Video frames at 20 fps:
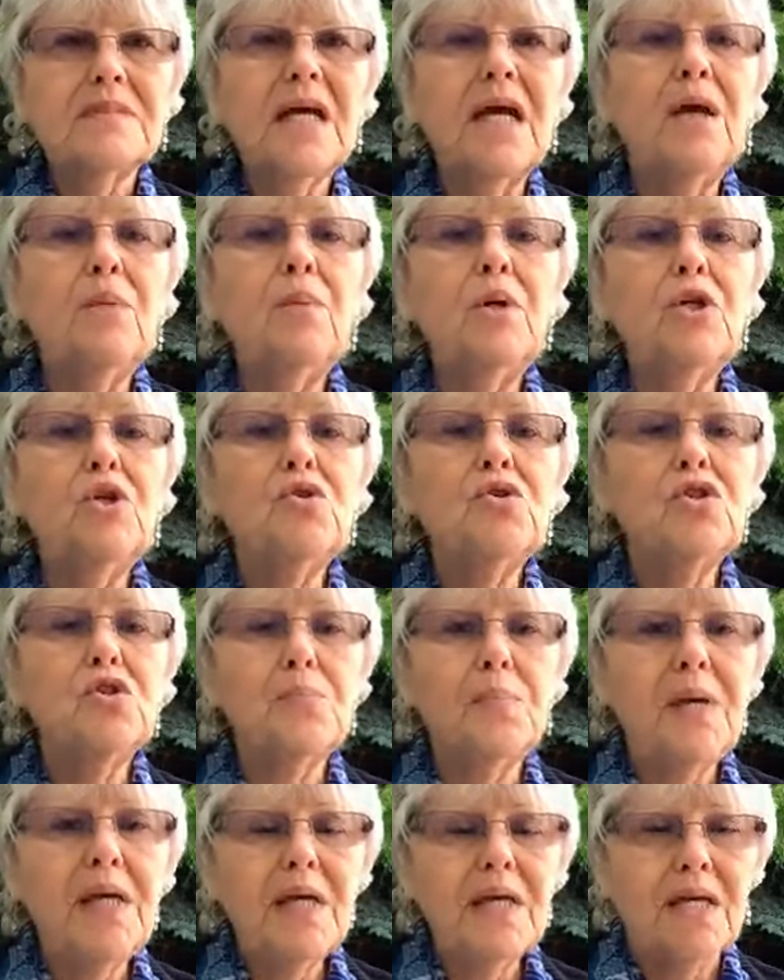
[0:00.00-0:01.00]
And when you
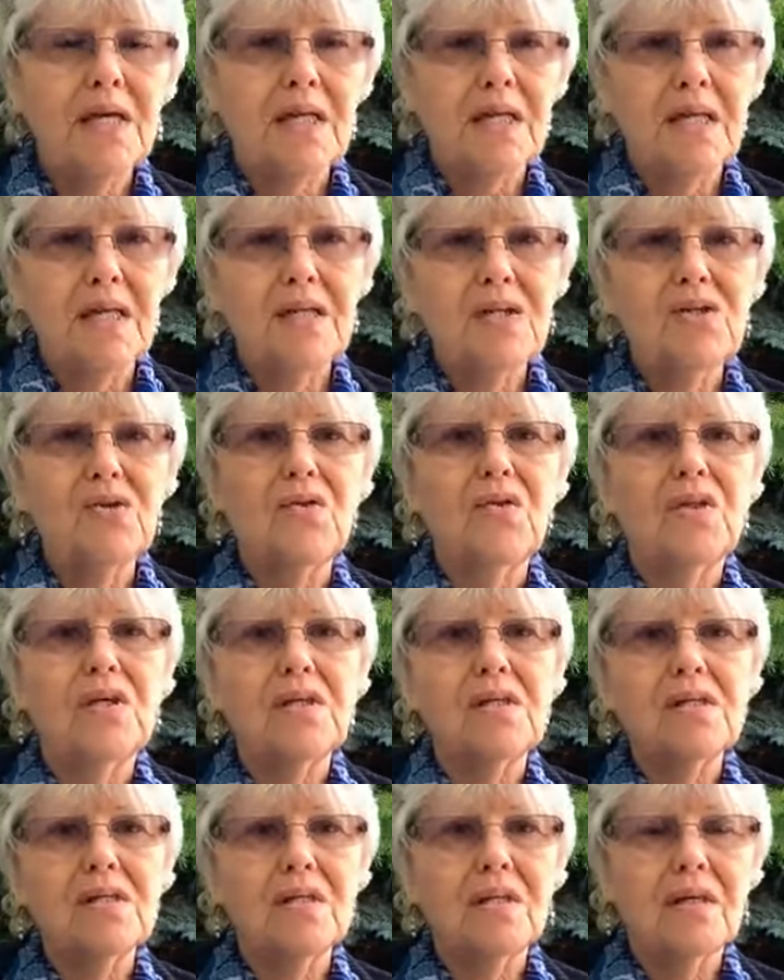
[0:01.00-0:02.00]
speak it into
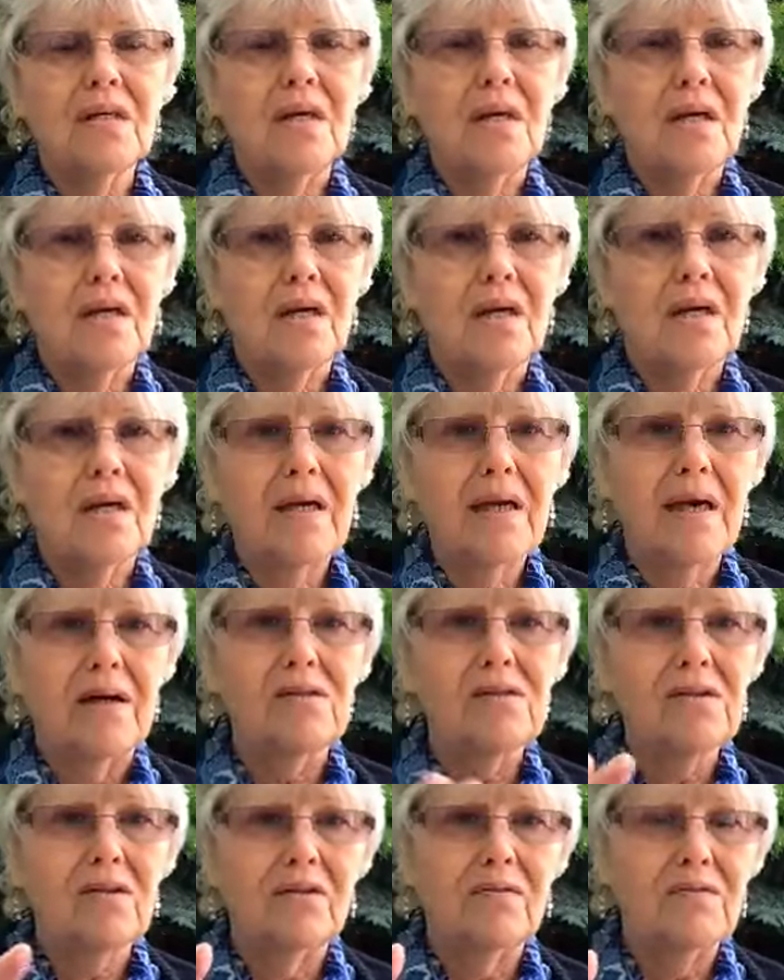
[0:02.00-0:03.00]
this
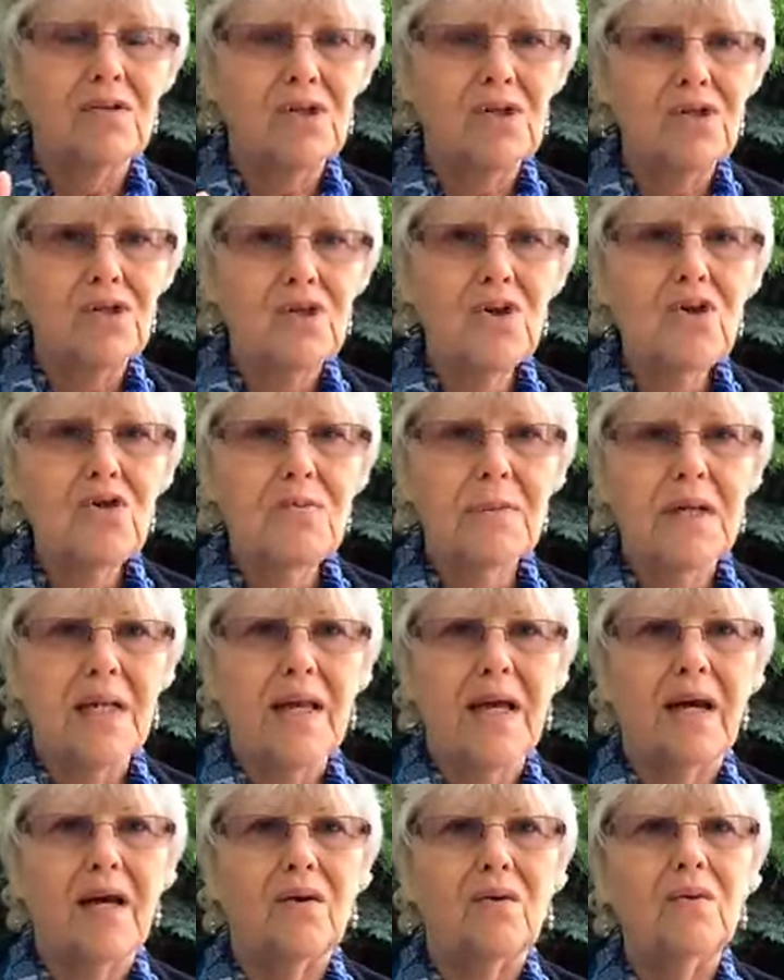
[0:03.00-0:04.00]
council of discernment
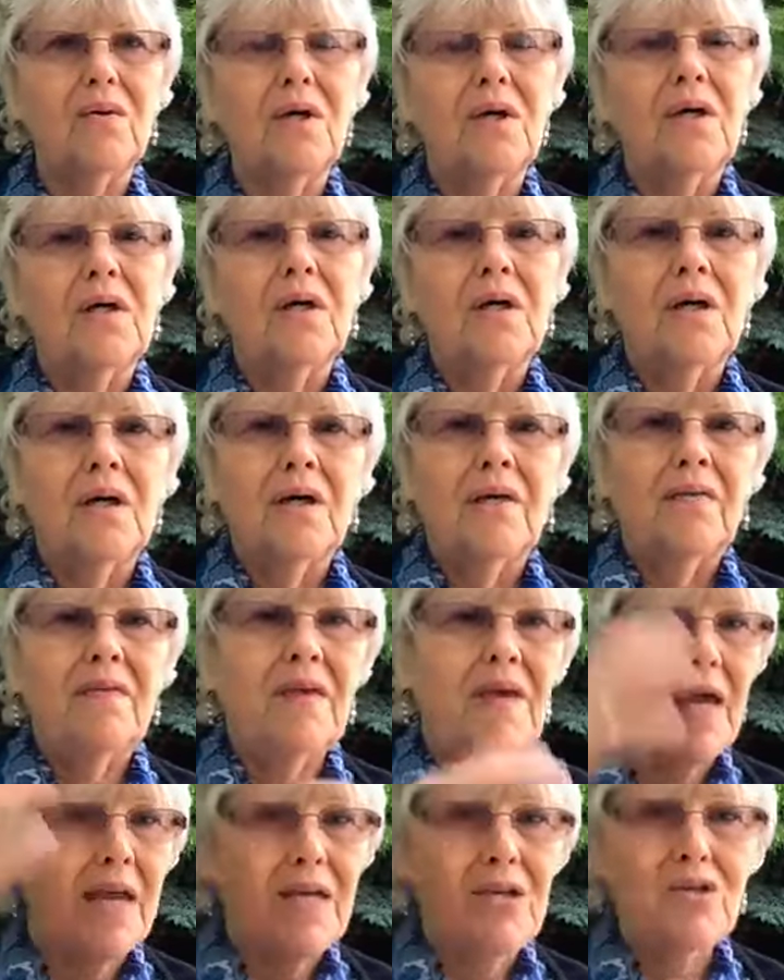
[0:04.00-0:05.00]
now,
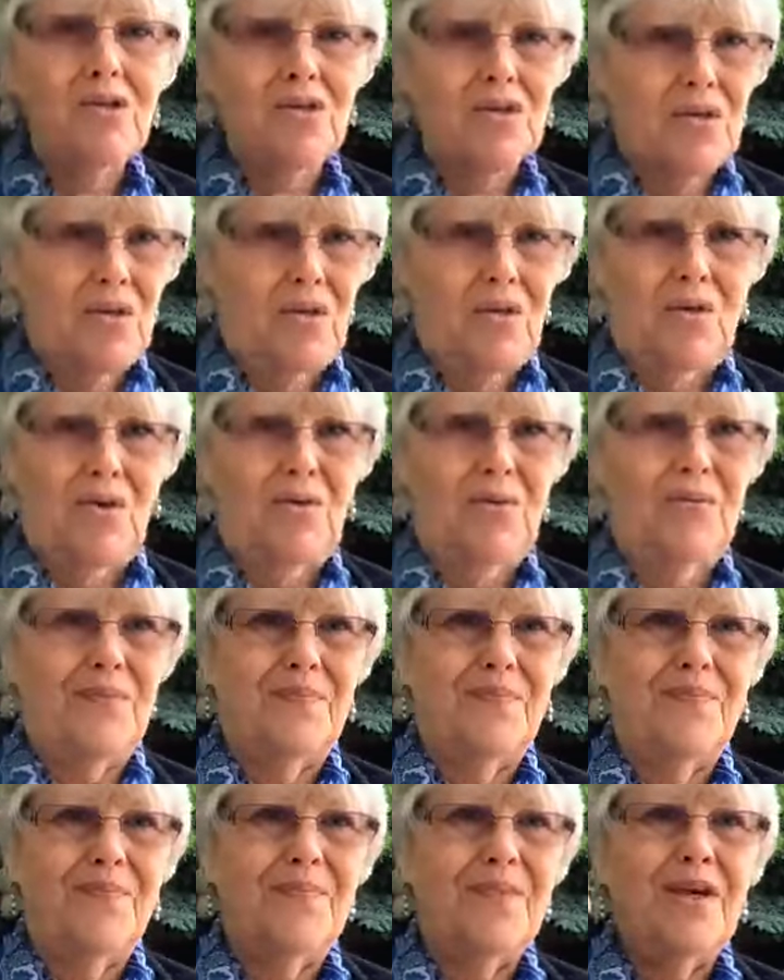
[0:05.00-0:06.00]
the angels hear you,
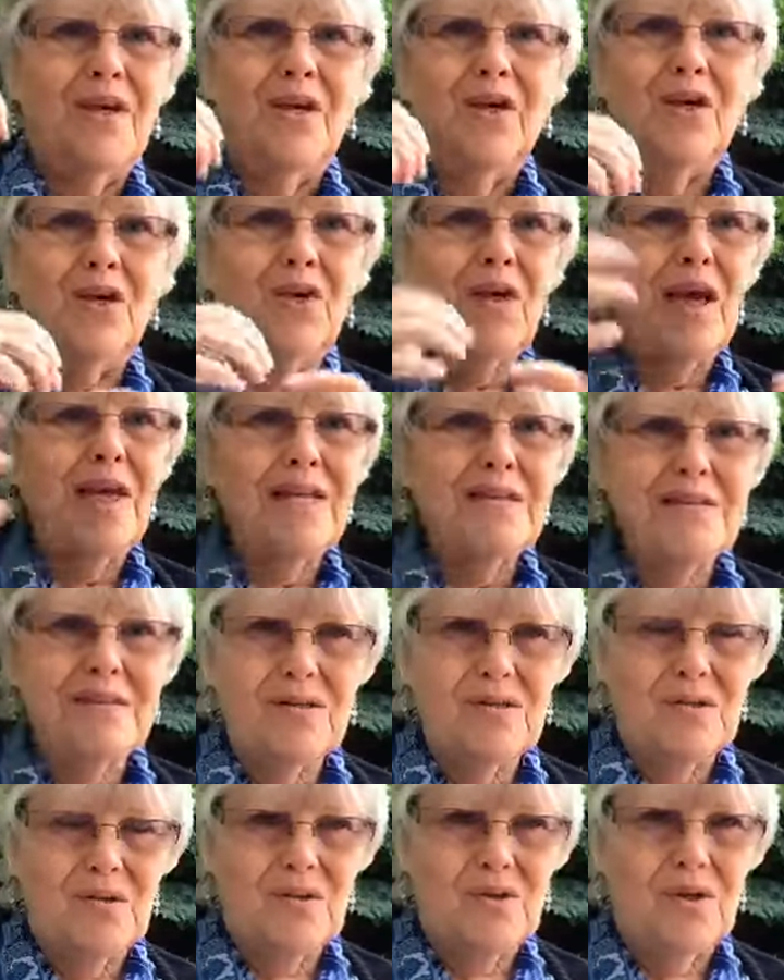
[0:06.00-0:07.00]
your
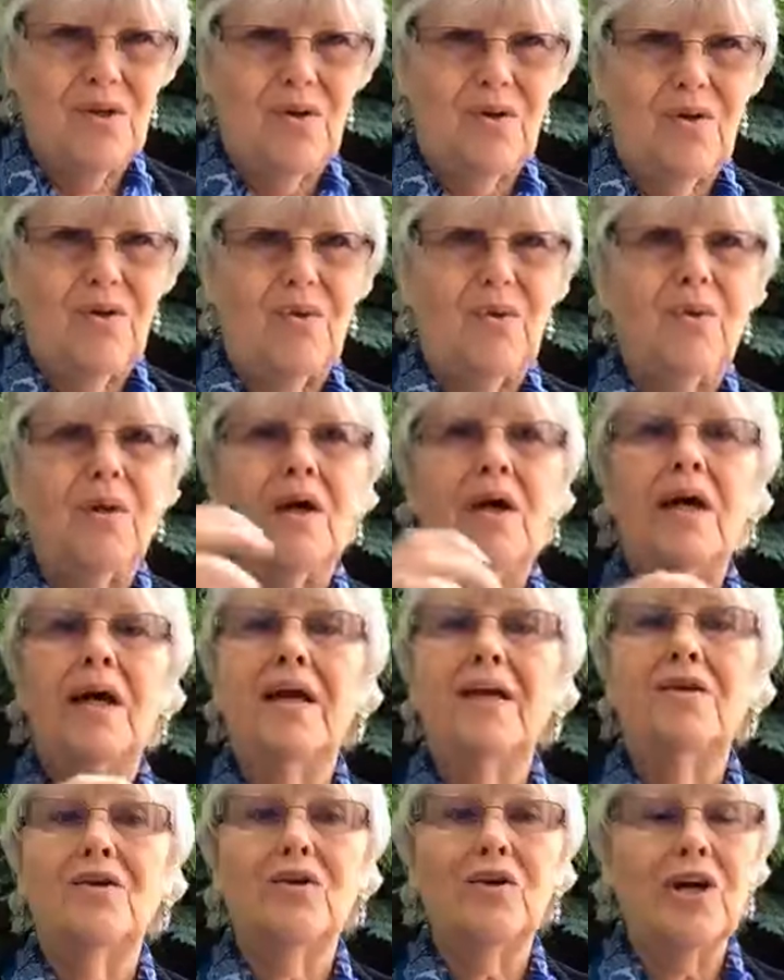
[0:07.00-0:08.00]
ancestors hear you,
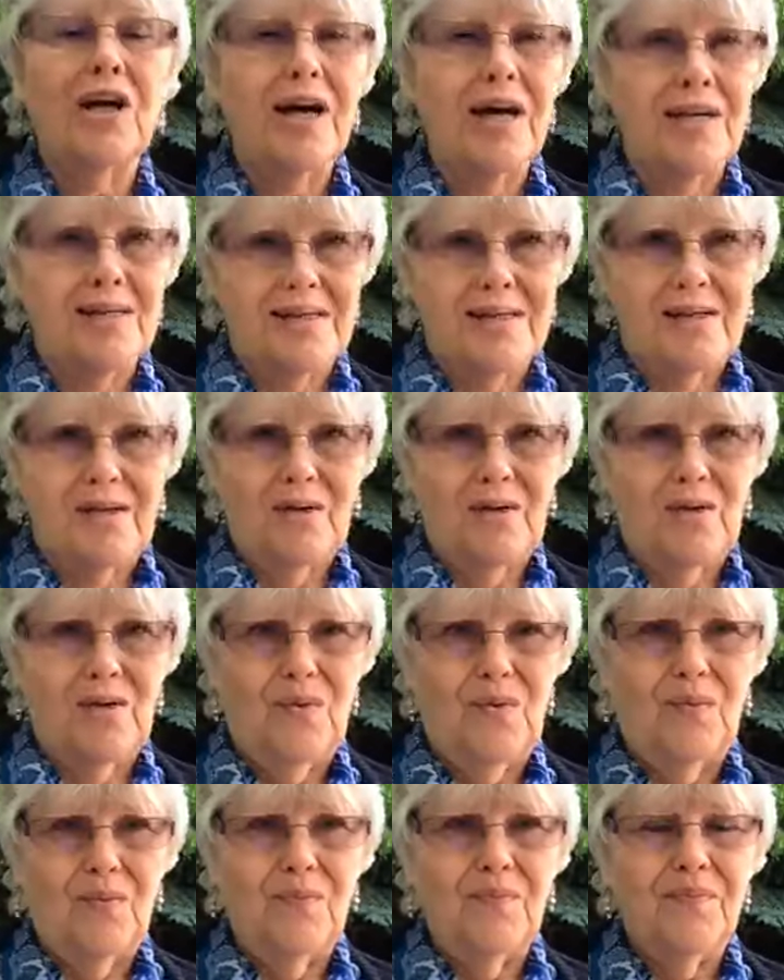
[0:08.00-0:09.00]
and your guides hear
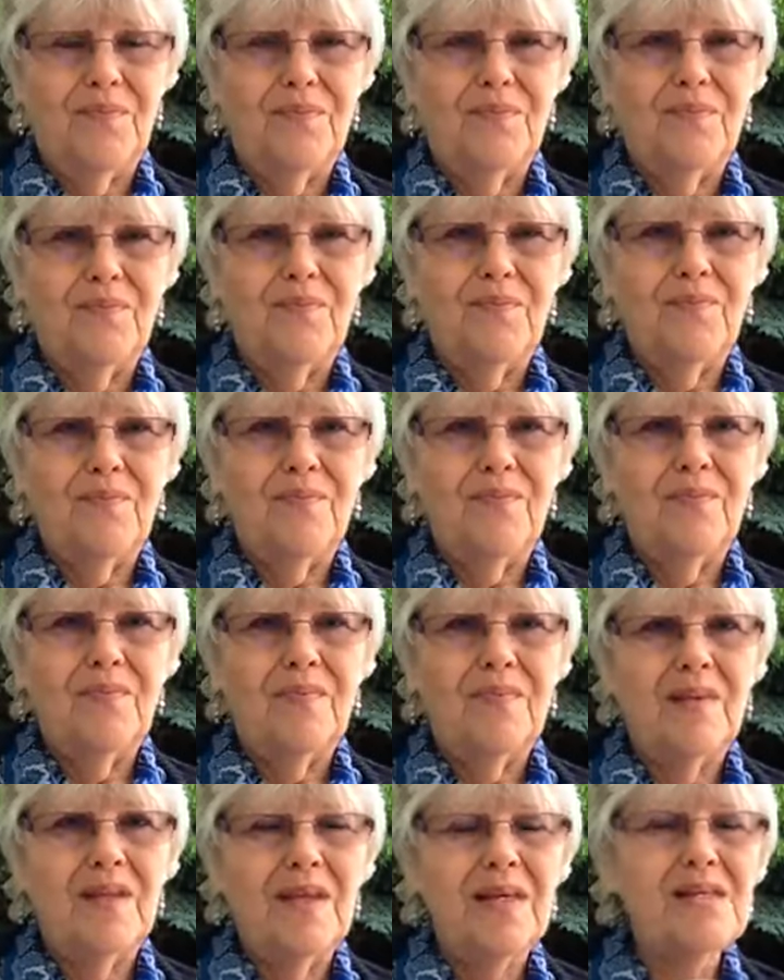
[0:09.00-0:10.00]

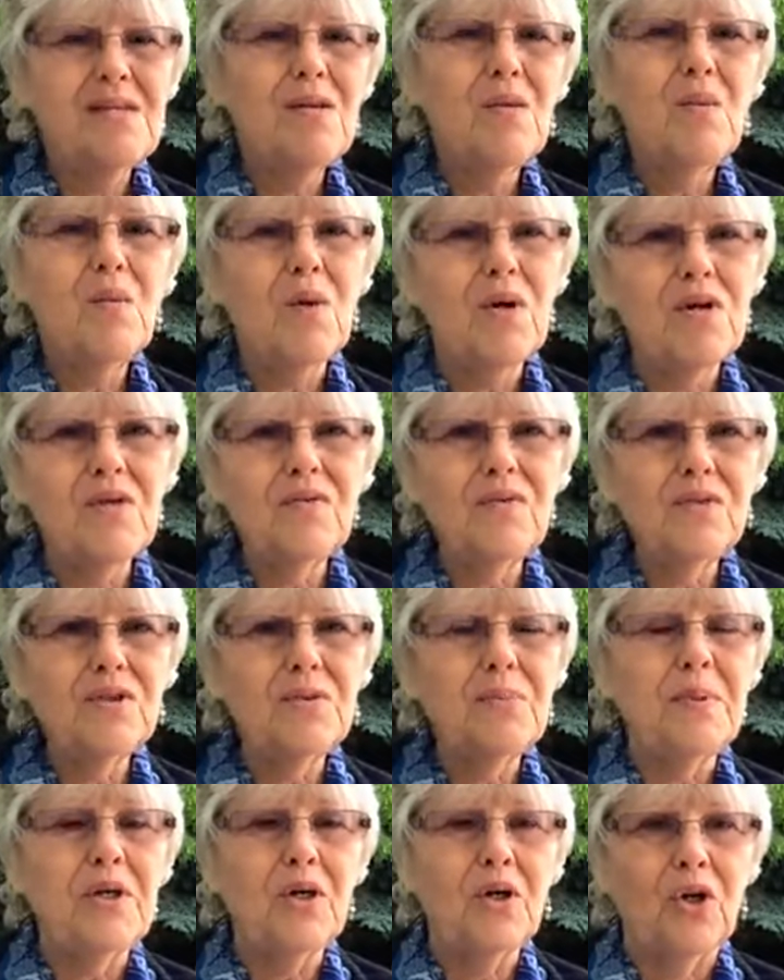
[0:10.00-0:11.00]
you. Isn't it wonderful
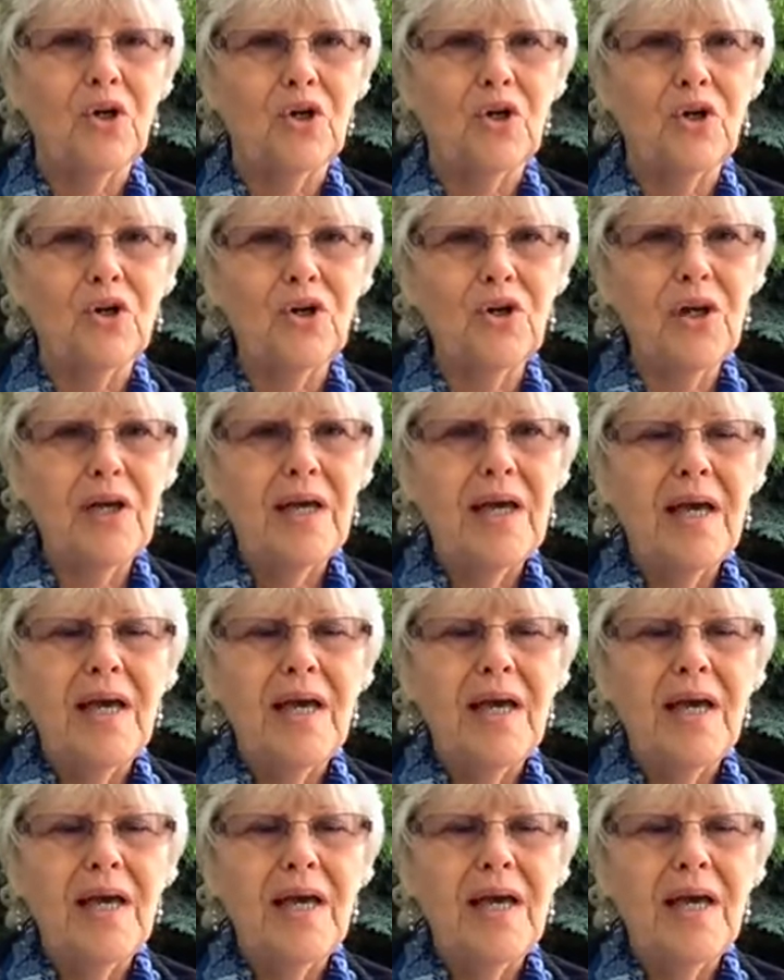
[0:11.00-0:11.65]
to be heard?